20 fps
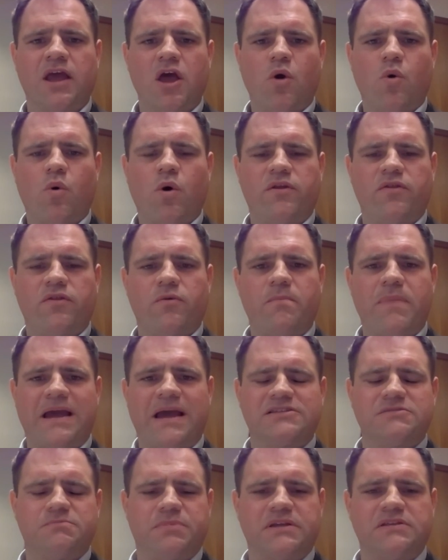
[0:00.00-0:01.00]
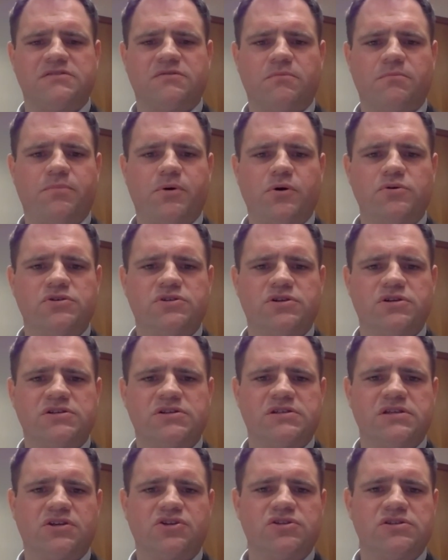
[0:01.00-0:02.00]
What are the best bits from both
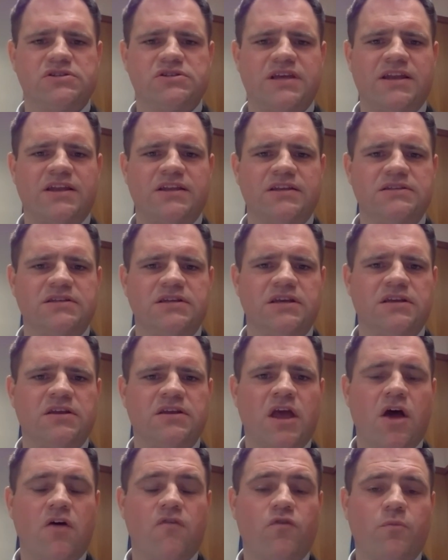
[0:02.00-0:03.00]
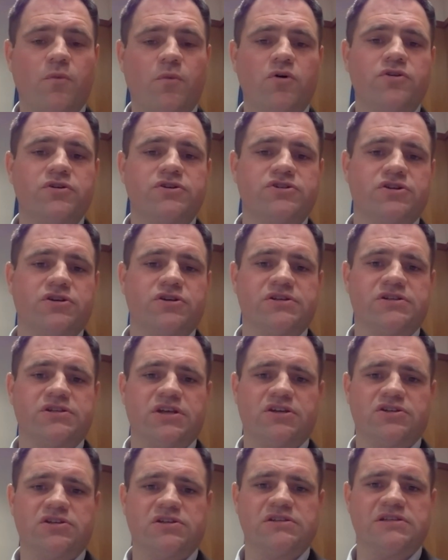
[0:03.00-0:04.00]
jurisdictions, and indeed from other
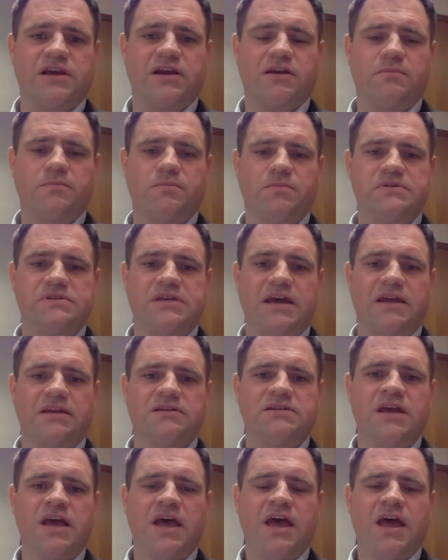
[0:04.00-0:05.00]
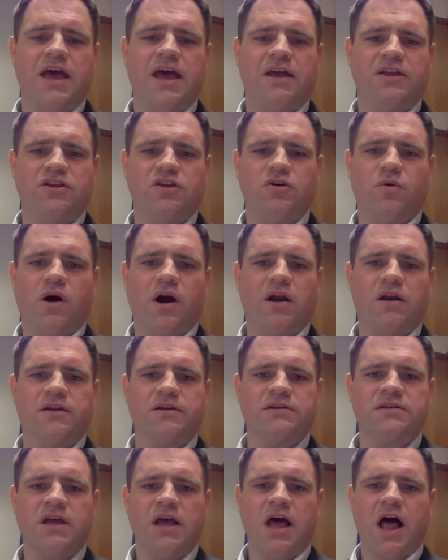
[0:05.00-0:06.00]
jurisdictions that can present a new
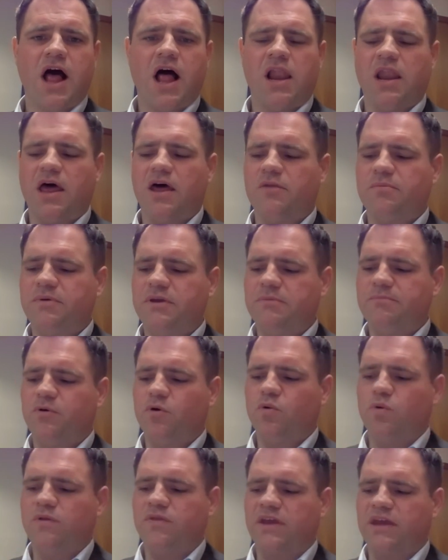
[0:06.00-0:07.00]
Ireland? A lot of people, when they